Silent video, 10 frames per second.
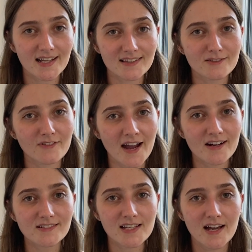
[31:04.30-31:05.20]
in the
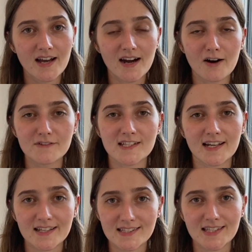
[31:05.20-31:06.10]
round, obviously I
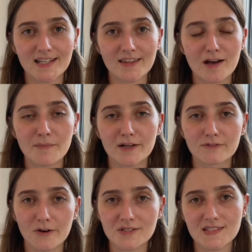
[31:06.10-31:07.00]
could see that my
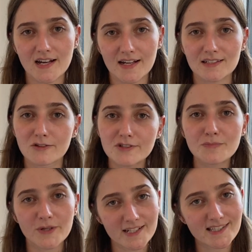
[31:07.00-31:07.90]
wrong side looked
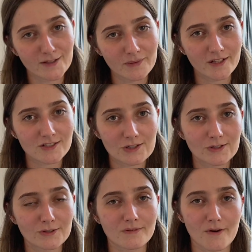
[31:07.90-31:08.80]
pretty similar
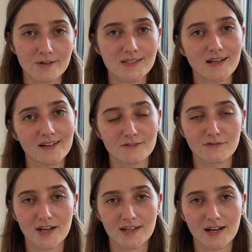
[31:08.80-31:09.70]
to the wrong side of
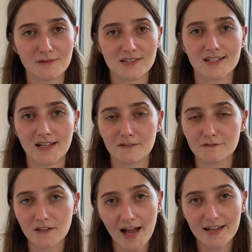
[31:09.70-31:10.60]
when I was knitting
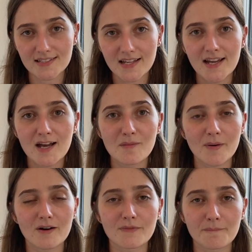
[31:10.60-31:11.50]
flat,
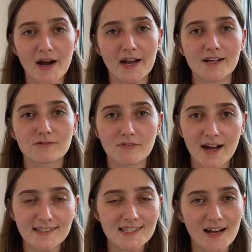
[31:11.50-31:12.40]
but my
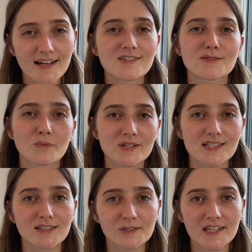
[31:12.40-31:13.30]
right side just
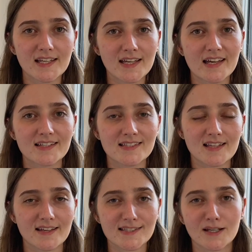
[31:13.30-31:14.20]
wasn't looking as
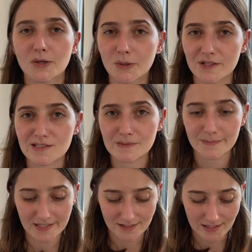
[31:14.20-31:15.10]
nice and crisp
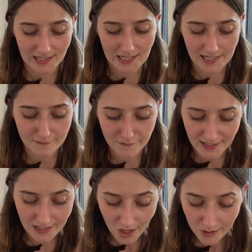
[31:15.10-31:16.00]
in the
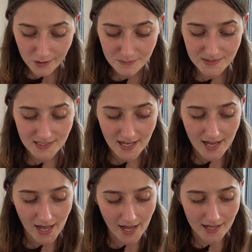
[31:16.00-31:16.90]
V columns
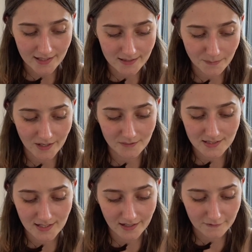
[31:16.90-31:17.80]
as when I was
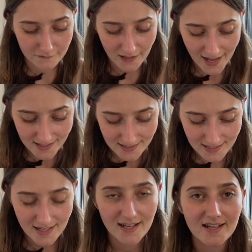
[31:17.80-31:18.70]
knitting flat.
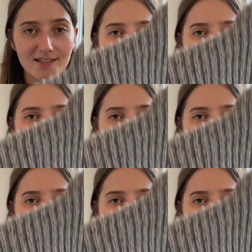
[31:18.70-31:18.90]
So